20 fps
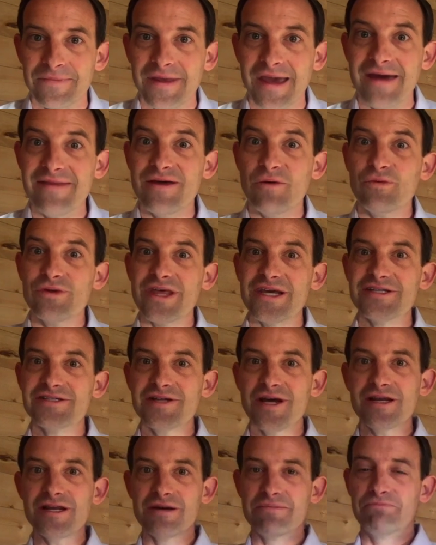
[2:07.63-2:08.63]
And then when they
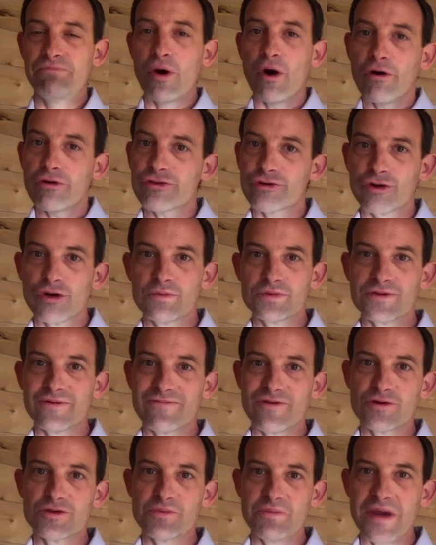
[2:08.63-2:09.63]
studied both groups of
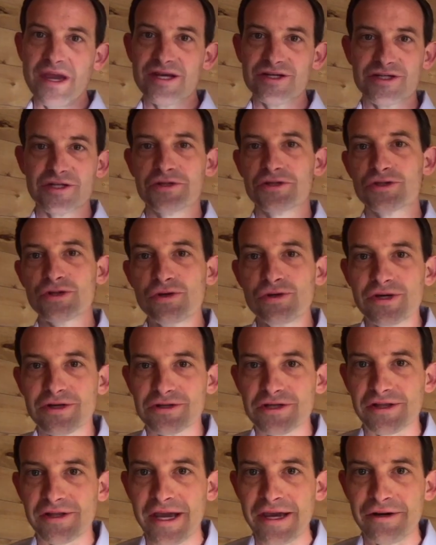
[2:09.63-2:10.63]
those patients two
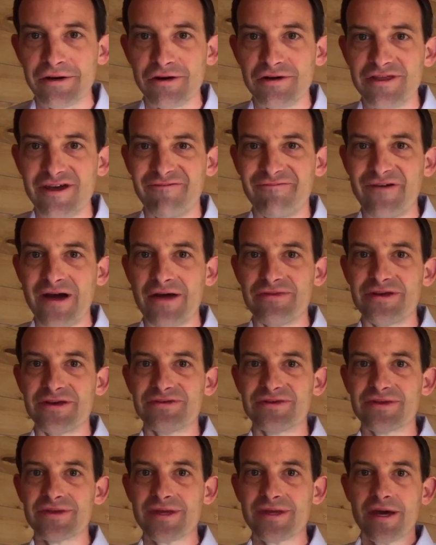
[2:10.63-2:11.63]
years later, they found
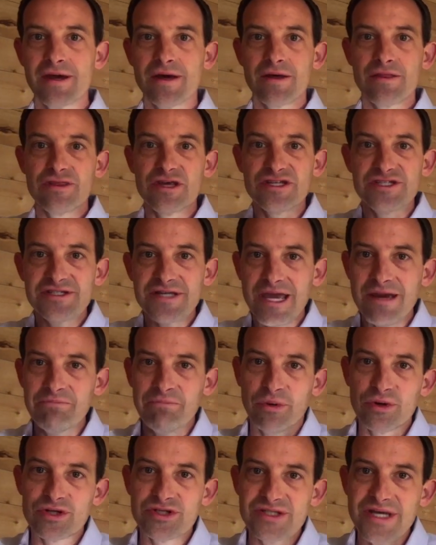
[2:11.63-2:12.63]
that the same
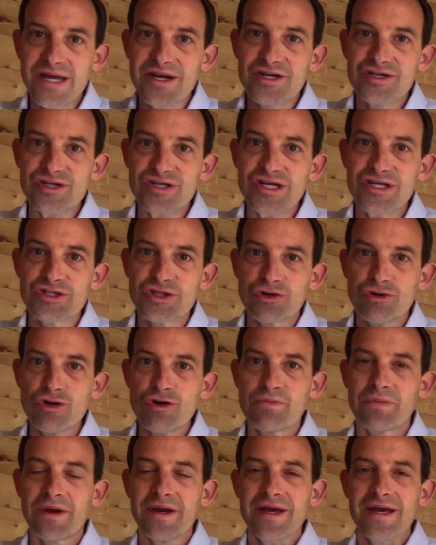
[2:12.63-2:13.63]
percentage in each
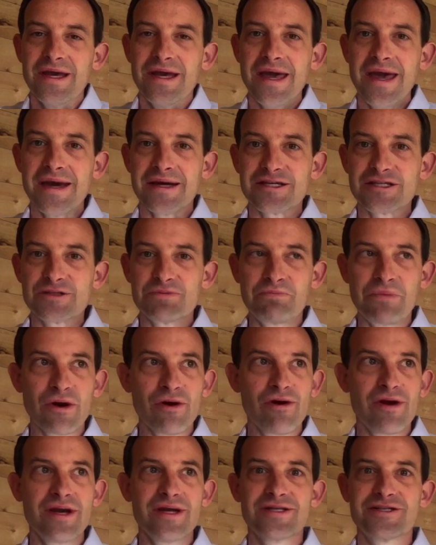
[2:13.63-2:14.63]
group
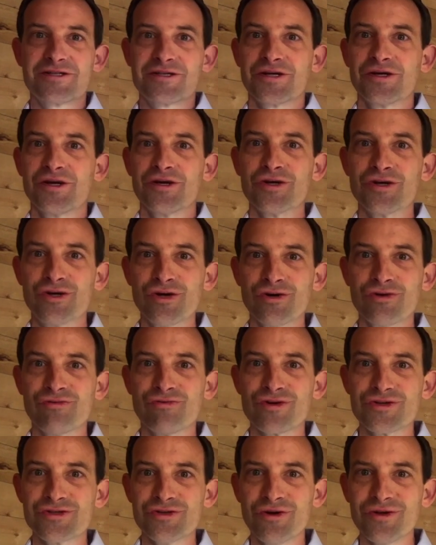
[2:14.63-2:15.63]
experienced good
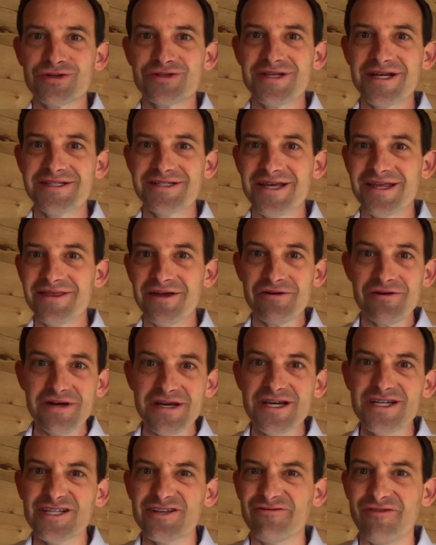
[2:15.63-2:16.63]
results. They said their
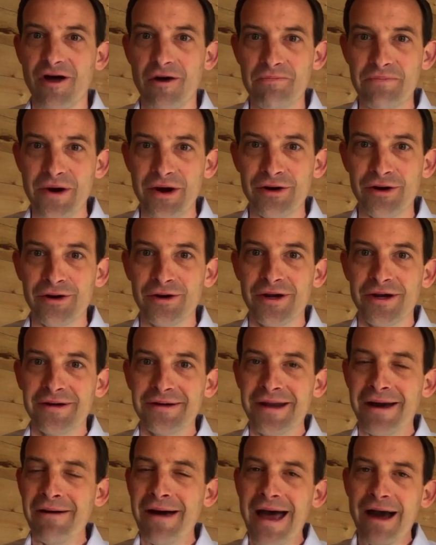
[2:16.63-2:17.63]
knees felt better.
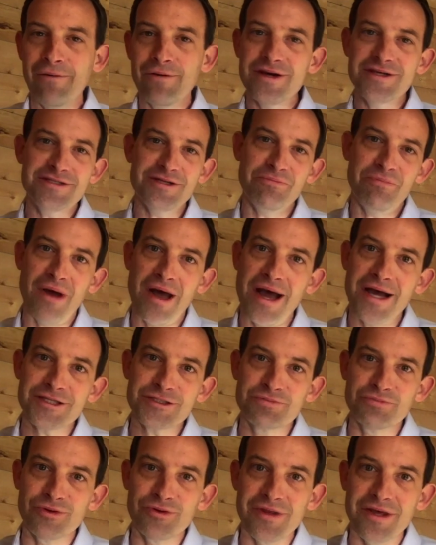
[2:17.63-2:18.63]
Now, how is it
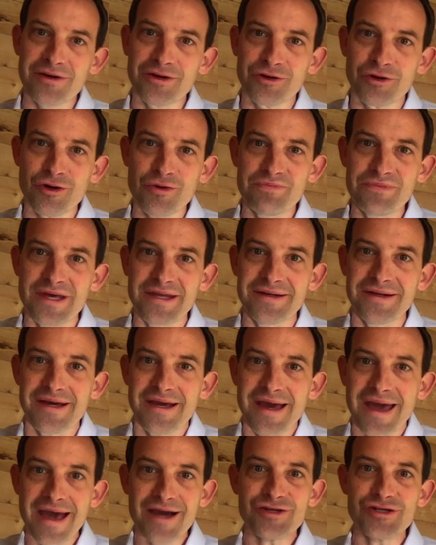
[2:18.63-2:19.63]
possible that a group that
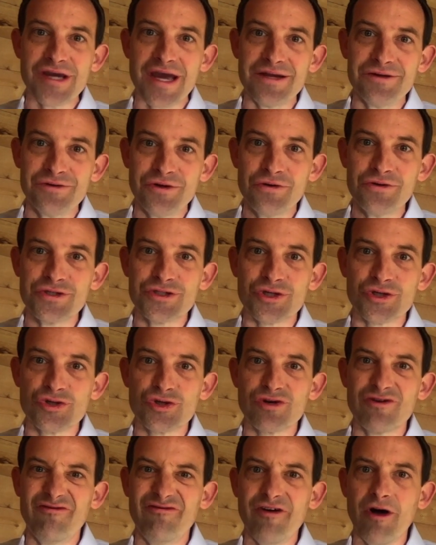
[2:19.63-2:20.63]
actually had no
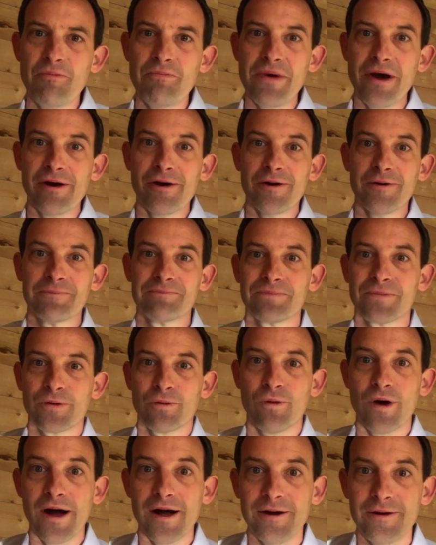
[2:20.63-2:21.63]
surgery felt better?
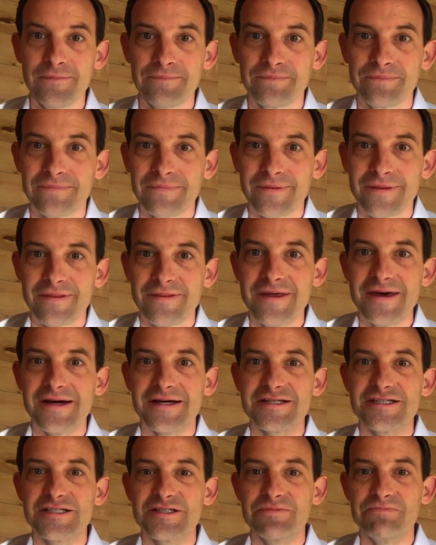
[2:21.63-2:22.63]
Well, they
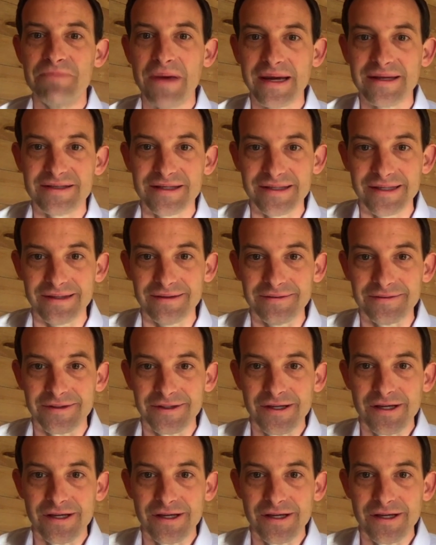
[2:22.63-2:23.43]
expected it.